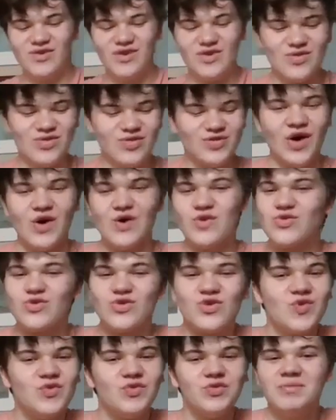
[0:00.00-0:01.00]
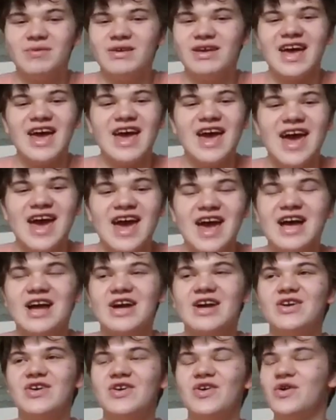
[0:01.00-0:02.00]
Because those two would be
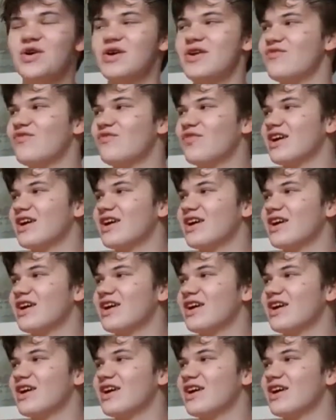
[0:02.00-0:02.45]
angry